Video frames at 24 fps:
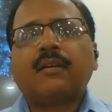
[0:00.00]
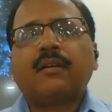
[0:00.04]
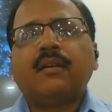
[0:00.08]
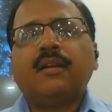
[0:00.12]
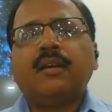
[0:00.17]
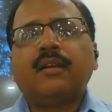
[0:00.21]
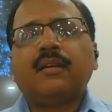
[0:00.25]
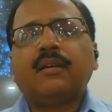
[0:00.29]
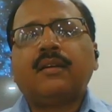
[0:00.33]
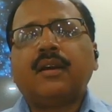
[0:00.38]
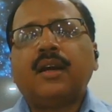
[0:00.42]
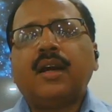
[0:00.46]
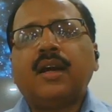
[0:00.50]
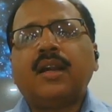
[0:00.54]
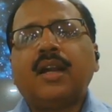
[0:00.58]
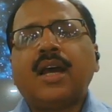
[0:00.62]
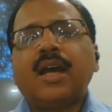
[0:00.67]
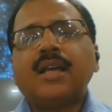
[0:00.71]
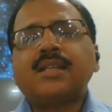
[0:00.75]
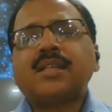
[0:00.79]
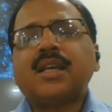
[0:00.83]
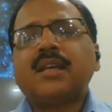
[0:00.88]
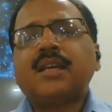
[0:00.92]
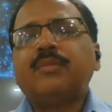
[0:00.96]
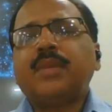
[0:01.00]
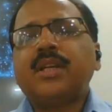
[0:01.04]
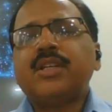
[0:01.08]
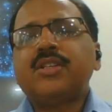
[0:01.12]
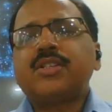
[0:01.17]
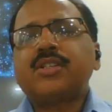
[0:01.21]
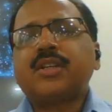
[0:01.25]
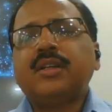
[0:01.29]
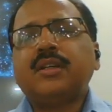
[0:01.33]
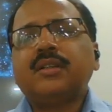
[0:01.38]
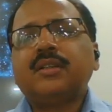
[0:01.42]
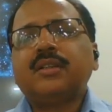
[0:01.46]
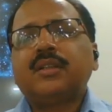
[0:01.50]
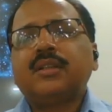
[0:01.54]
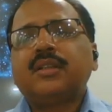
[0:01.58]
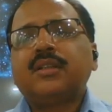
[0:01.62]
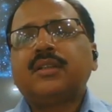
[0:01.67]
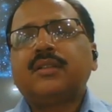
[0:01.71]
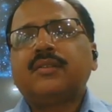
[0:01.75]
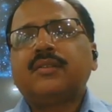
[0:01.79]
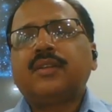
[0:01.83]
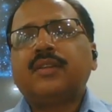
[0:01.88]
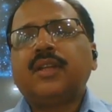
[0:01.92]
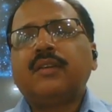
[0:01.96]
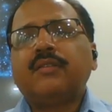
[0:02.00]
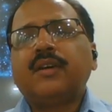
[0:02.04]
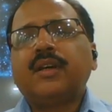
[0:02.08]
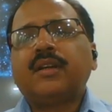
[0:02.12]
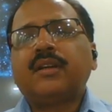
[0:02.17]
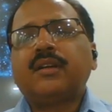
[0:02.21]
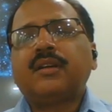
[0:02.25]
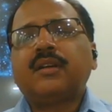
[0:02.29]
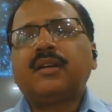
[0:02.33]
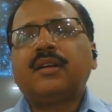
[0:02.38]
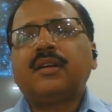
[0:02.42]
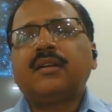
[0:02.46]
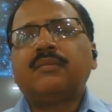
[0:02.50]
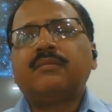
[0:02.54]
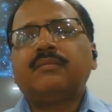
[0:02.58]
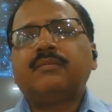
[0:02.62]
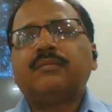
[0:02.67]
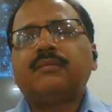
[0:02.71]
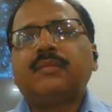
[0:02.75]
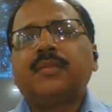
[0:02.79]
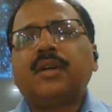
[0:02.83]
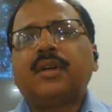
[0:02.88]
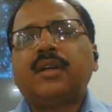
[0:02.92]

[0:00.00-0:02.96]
Clear. And as I mentioned, they were